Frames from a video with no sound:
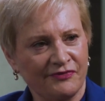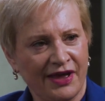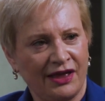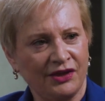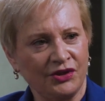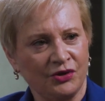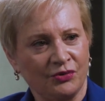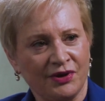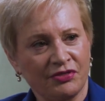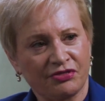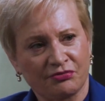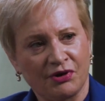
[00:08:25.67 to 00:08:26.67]
value
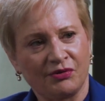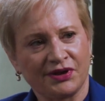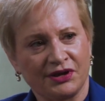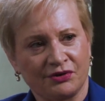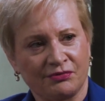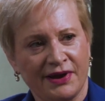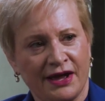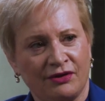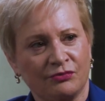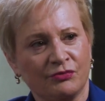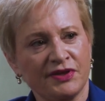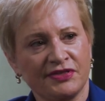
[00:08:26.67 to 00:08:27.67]
and throwing it
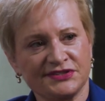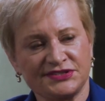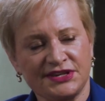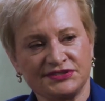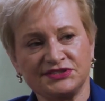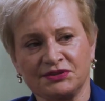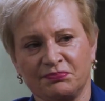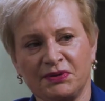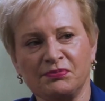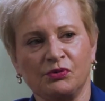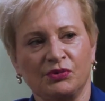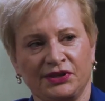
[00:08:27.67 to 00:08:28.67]
around with a sense that
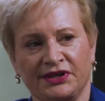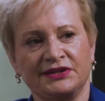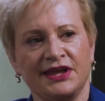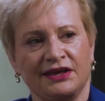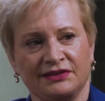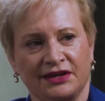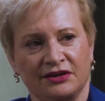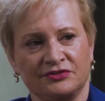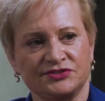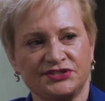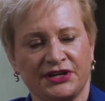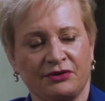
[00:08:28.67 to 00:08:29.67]
people will innately
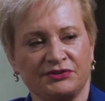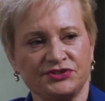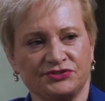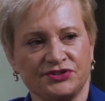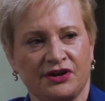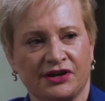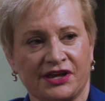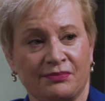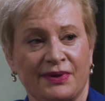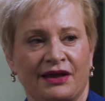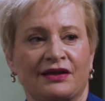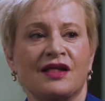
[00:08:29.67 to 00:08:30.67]
understand what you're talking
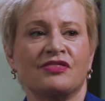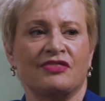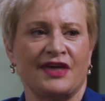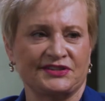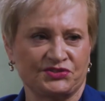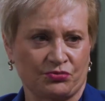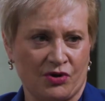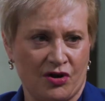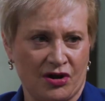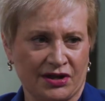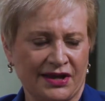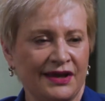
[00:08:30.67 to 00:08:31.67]
about, that's wrong.